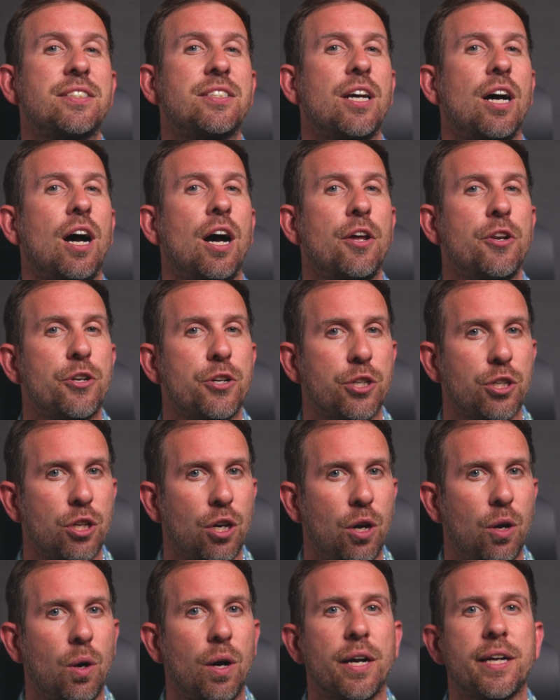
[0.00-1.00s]
to
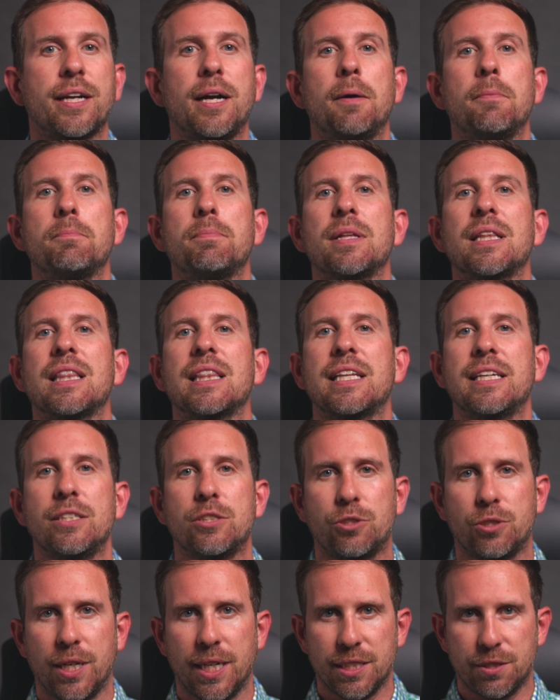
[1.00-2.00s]
undergo a complete
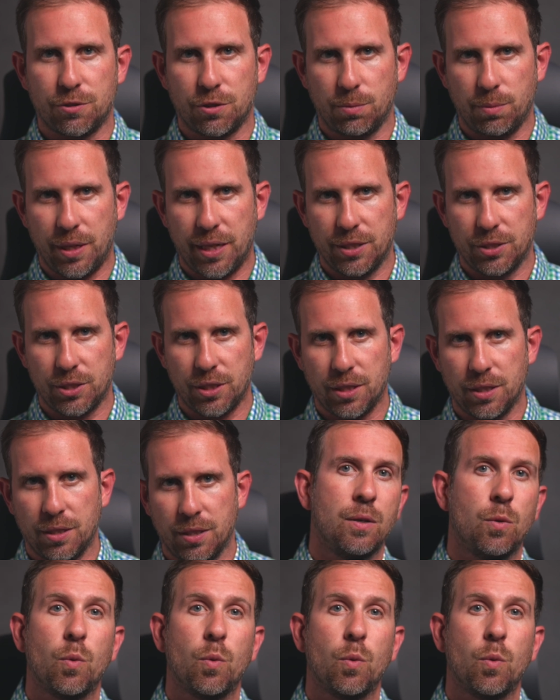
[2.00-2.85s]
transformation,